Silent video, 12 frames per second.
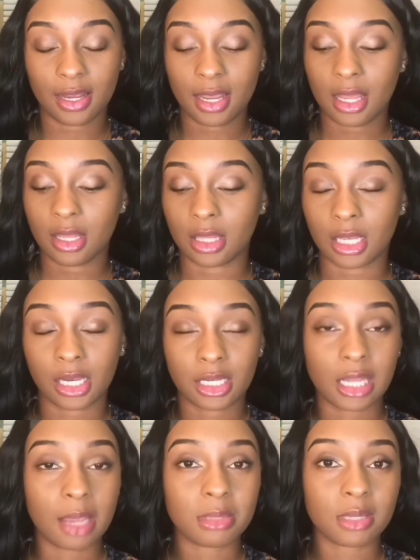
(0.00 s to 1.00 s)
The
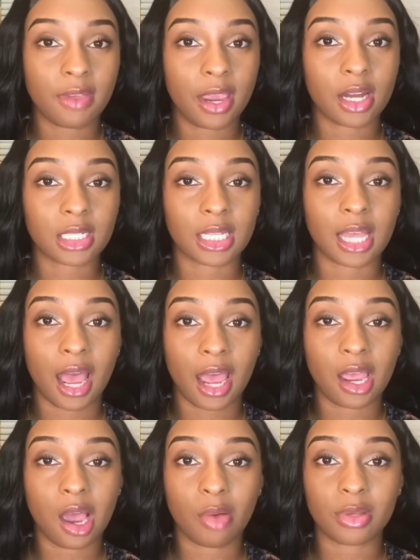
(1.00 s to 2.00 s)
types of hair that I
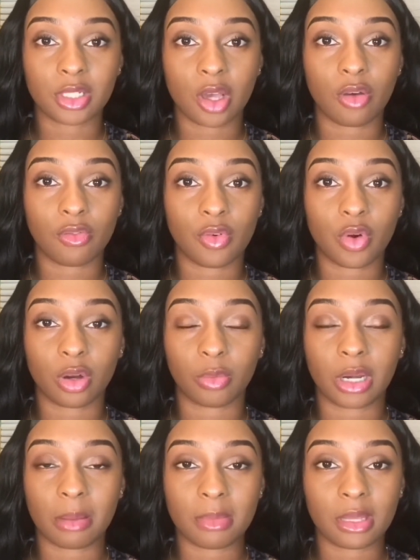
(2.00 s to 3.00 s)
always go for when
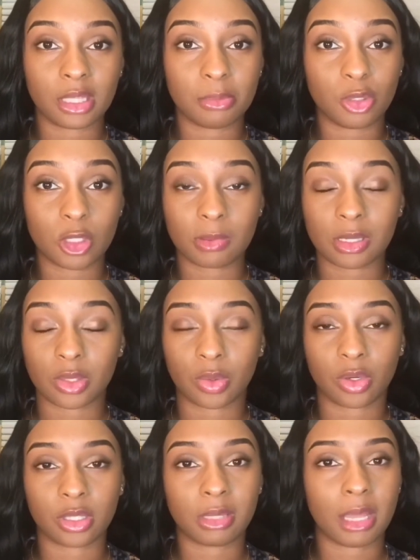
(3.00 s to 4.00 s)
I'm in the beauty supply
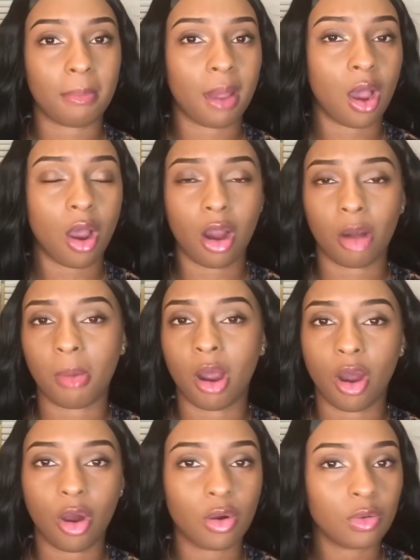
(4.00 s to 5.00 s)
store that are my
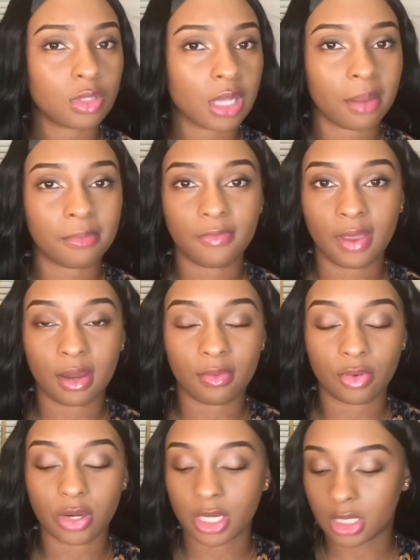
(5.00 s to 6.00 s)
all-time
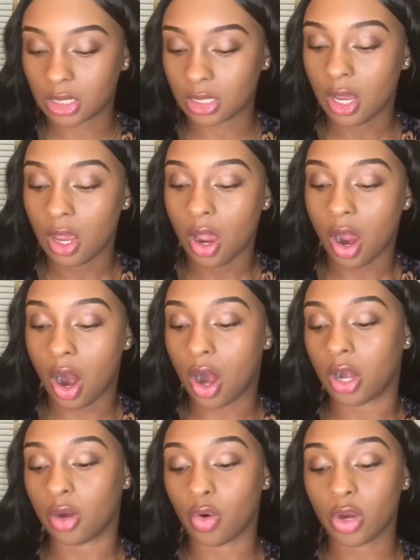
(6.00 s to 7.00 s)
favorites
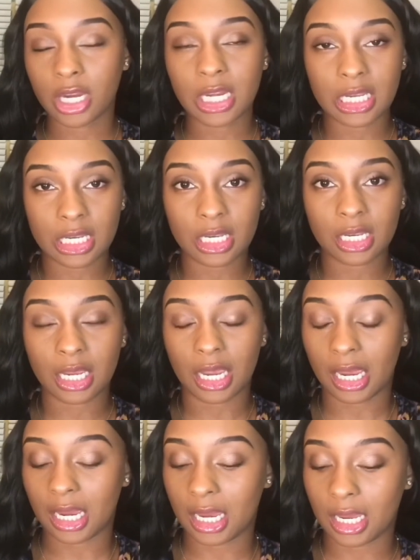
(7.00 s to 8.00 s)
are Organique
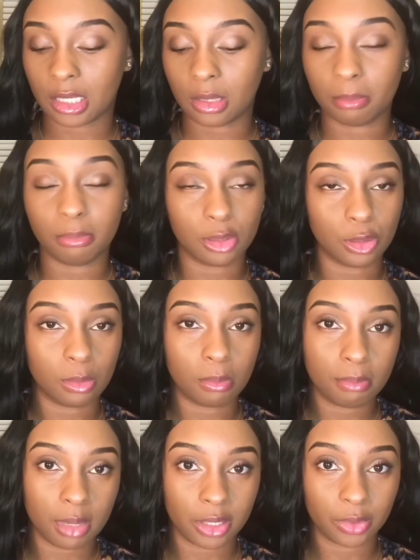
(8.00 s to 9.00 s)
and Bloom
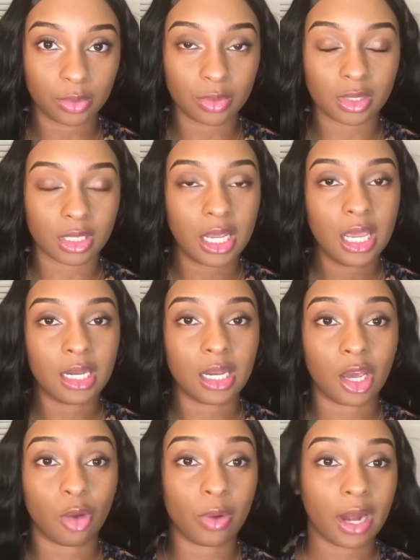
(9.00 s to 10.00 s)
bundles.
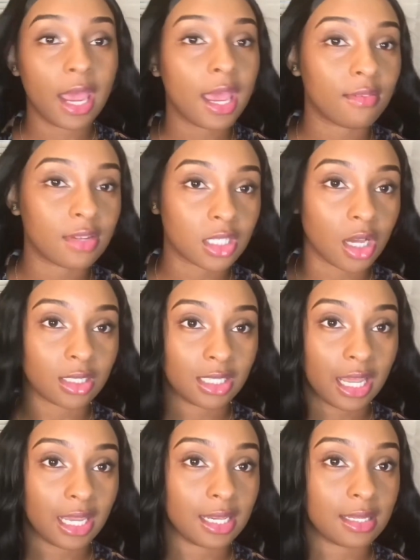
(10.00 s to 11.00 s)
Now, what I have installed
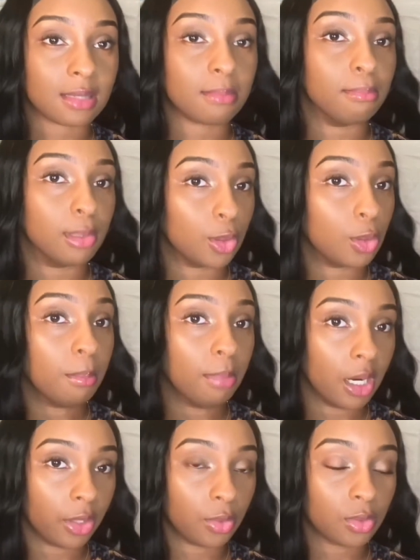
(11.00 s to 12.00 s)
today is Bloom
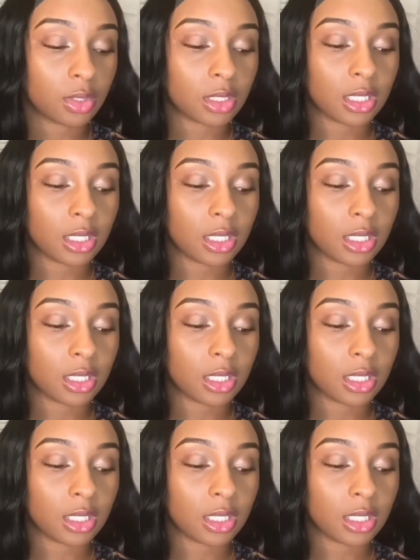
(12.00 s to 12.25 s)
bundles.